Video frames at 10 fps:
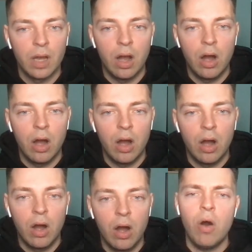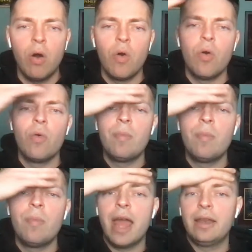Oh,
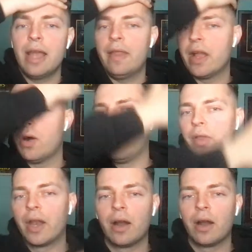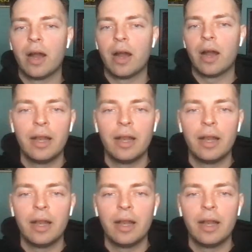man. Yeah, they called it. All right.